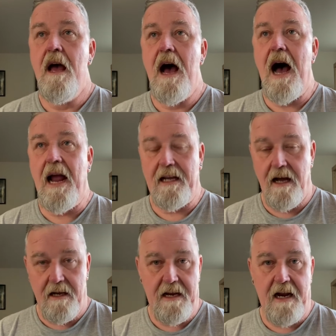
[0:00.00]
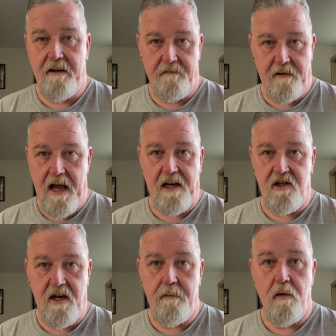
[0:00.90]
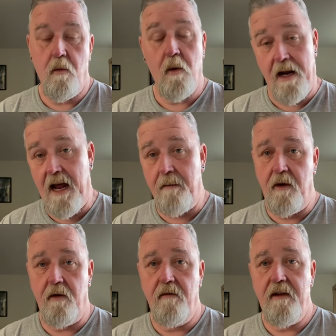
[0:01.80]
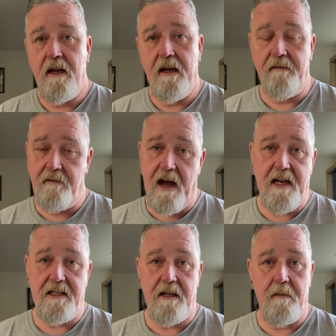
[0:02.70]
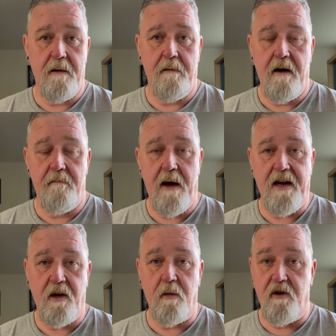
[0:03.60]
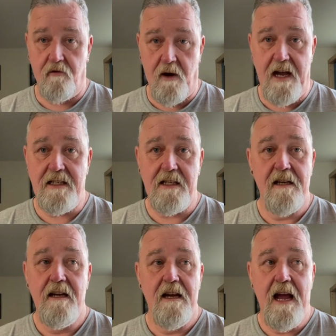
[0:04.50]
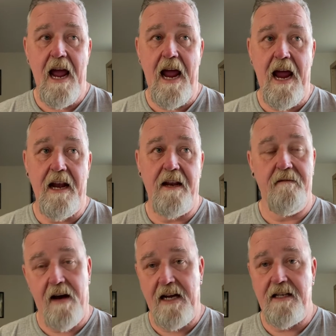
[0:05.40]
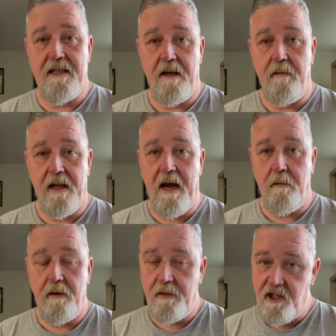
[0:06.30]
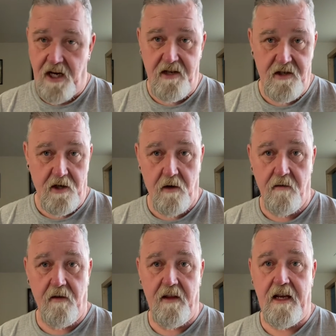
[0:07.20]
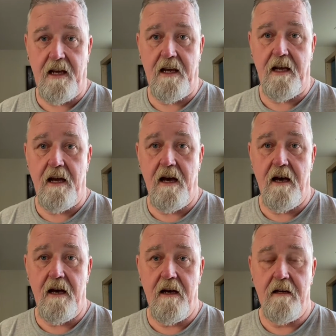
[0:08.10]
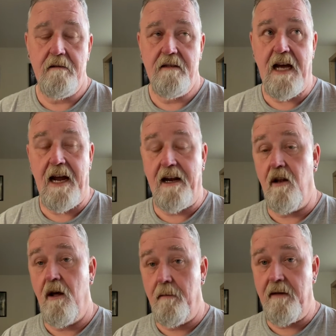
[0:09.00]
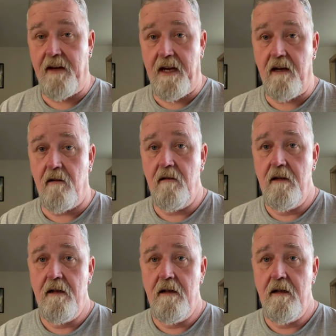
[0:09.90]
I contacted Flagship when I moved, advised them of my new address, and advised them that I would be changing over the title on my vehicle,